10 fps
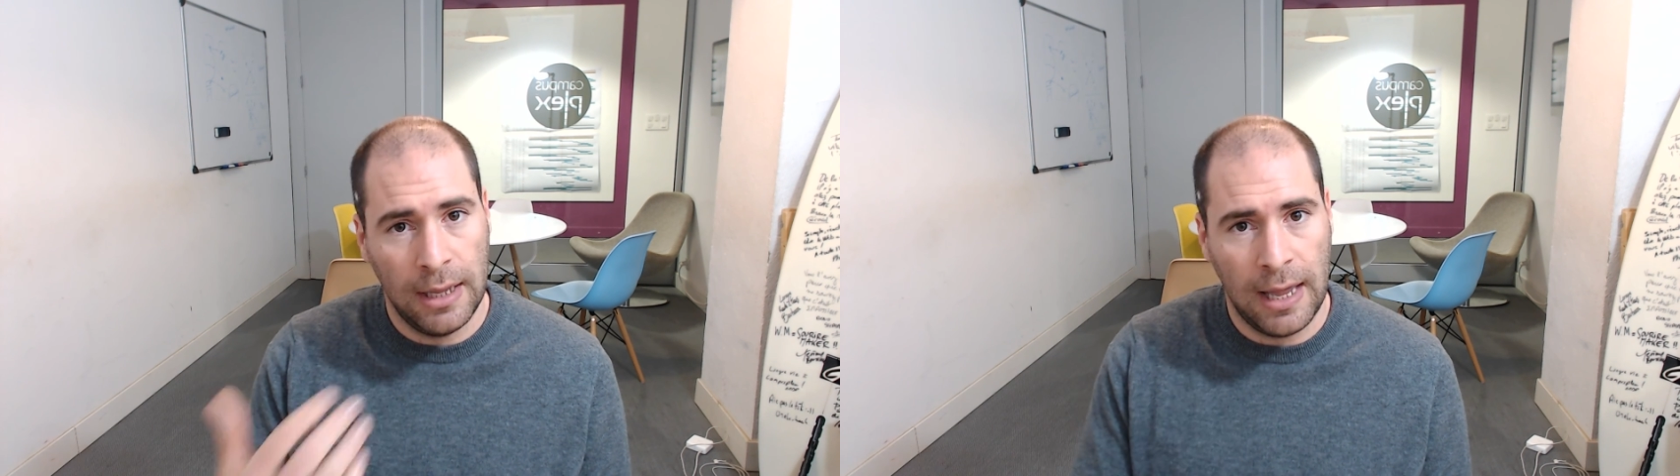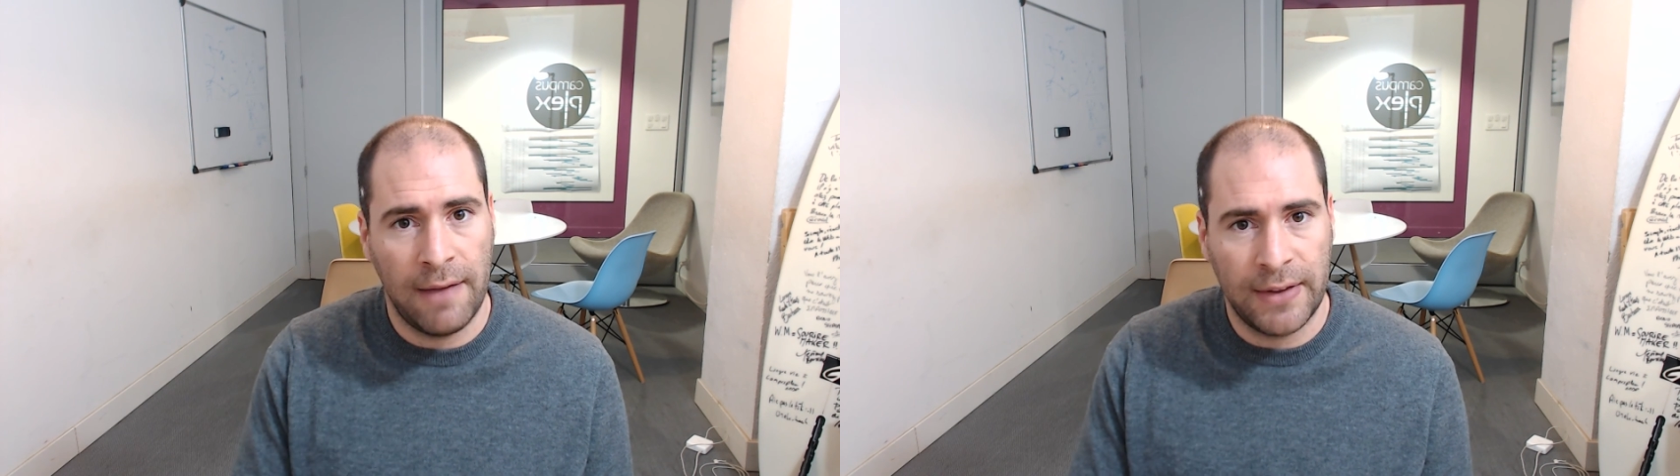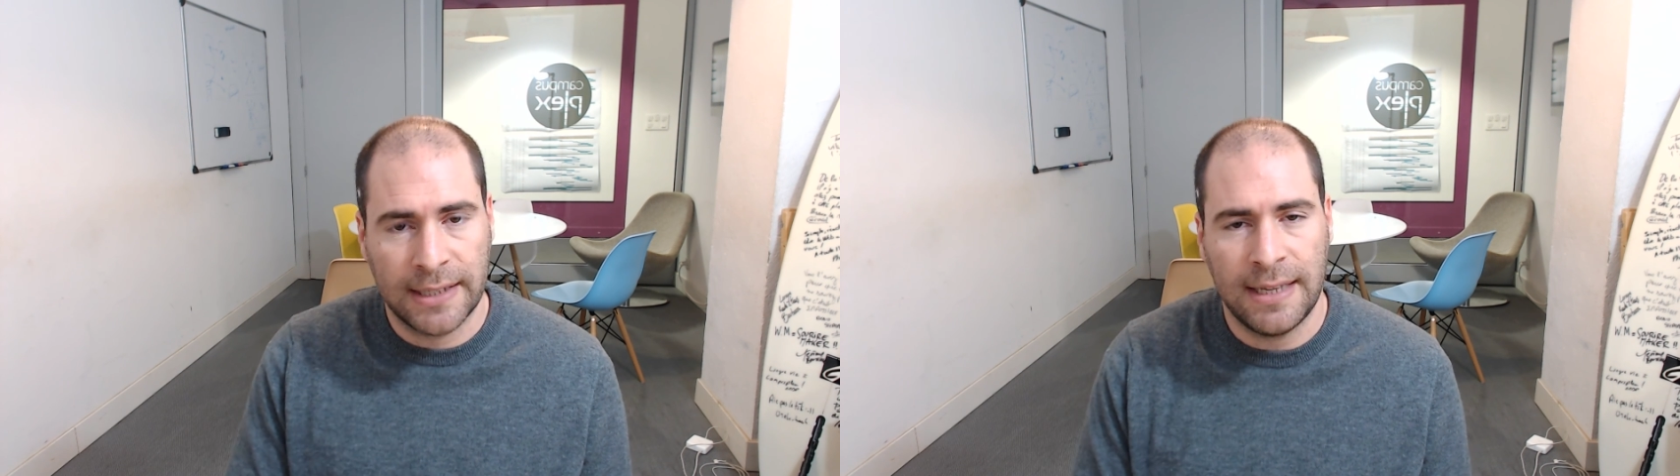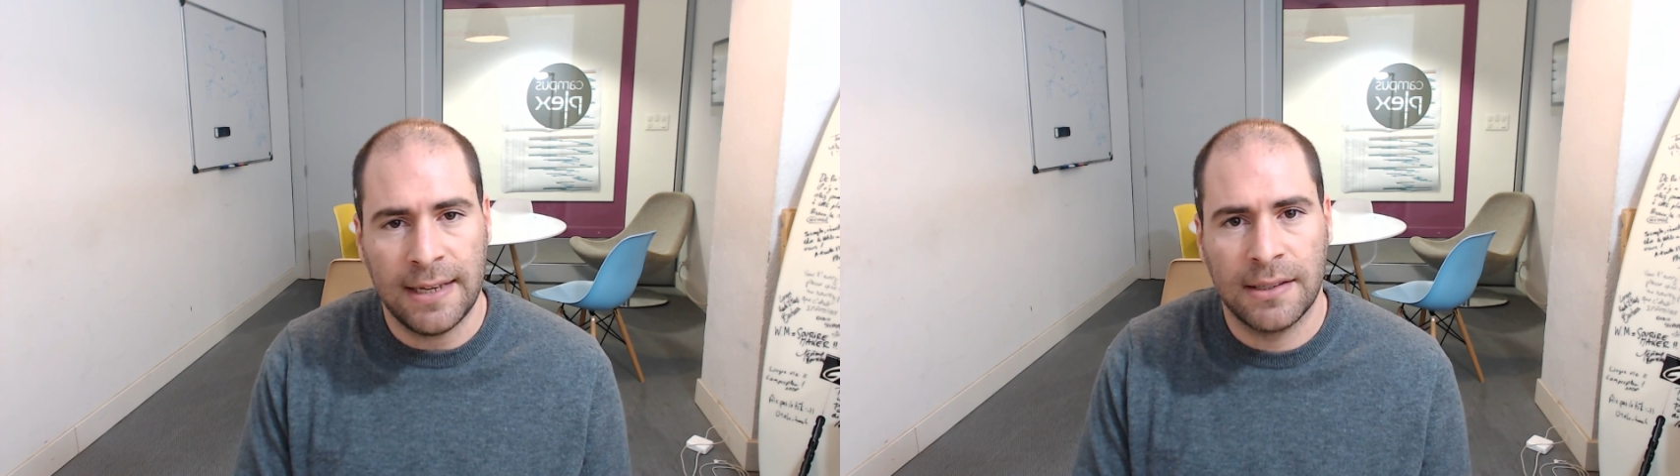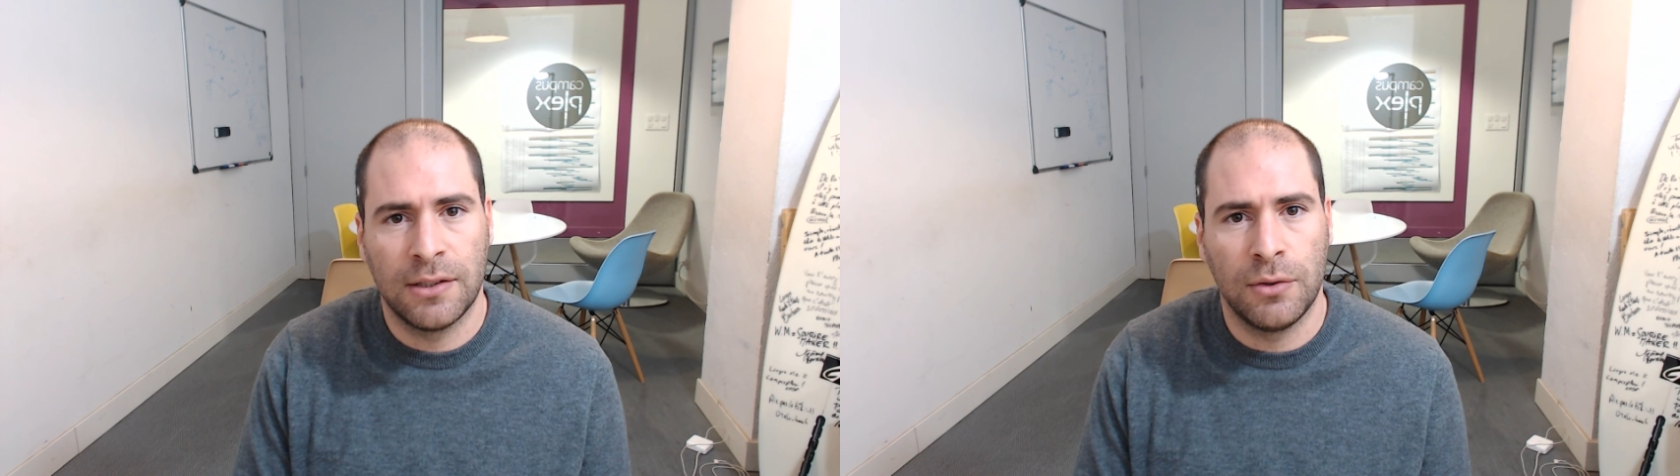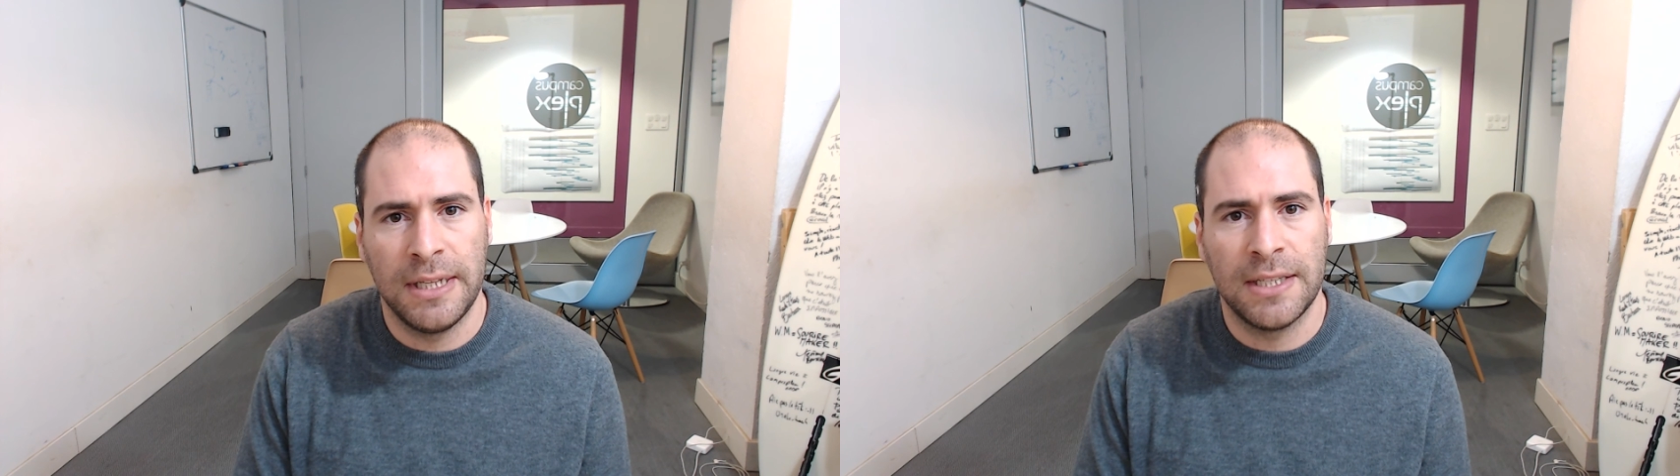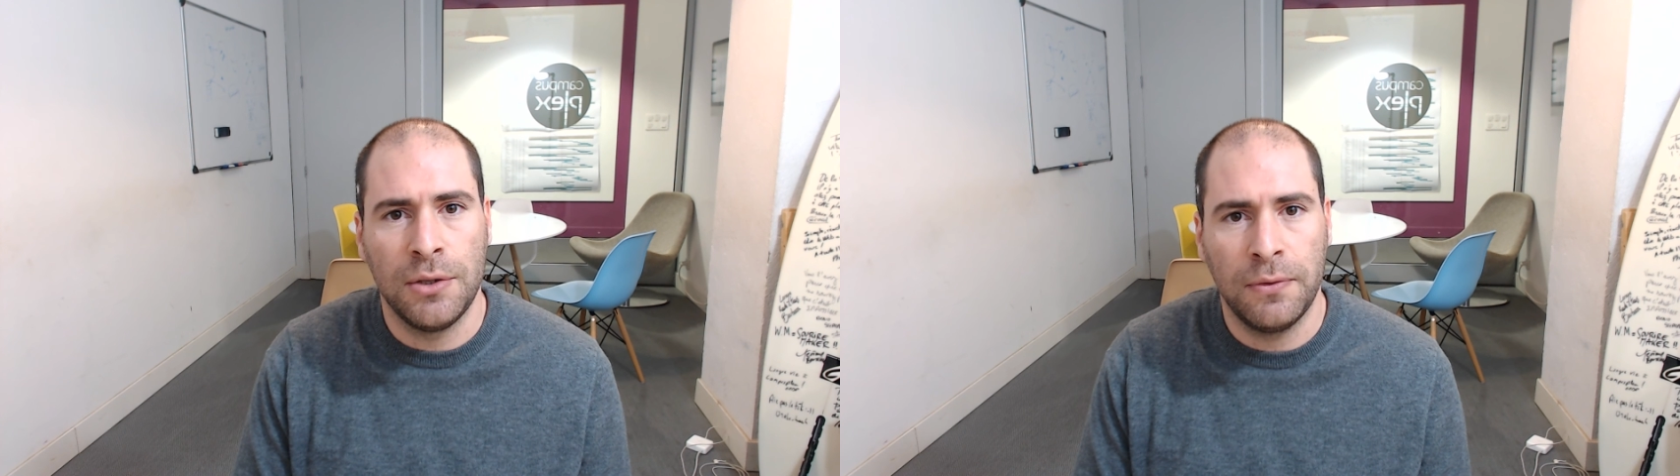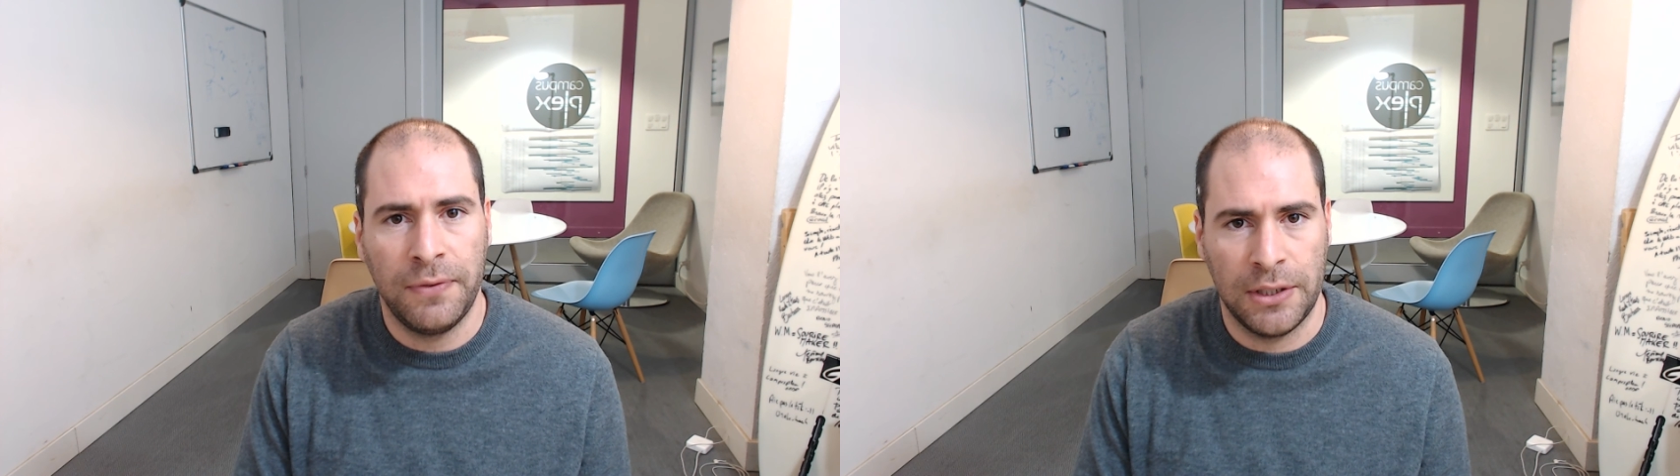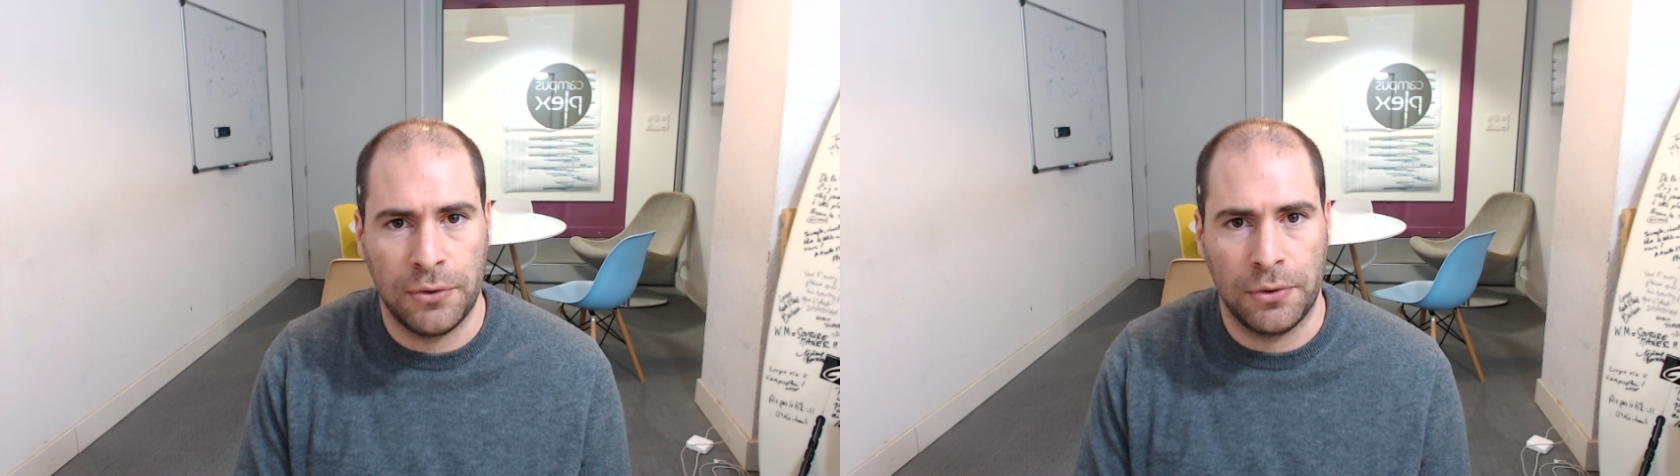have access to this new feature.